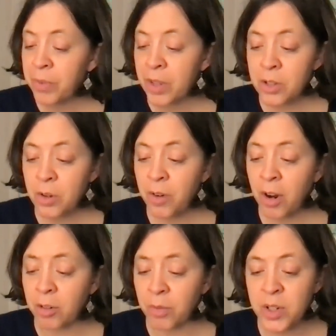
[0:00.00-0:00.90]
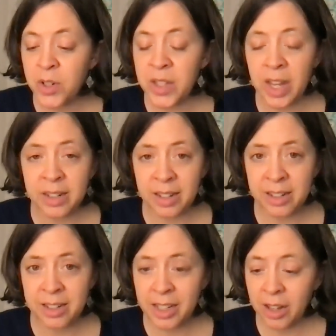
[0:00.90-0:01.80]
so far reaches the
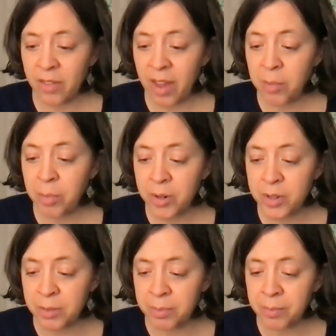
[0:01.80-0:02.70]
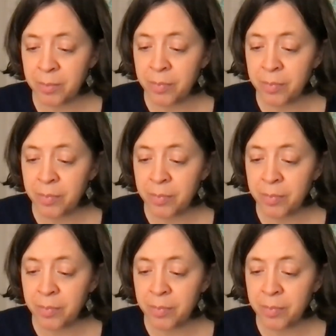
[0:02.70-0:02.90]
identity of that person.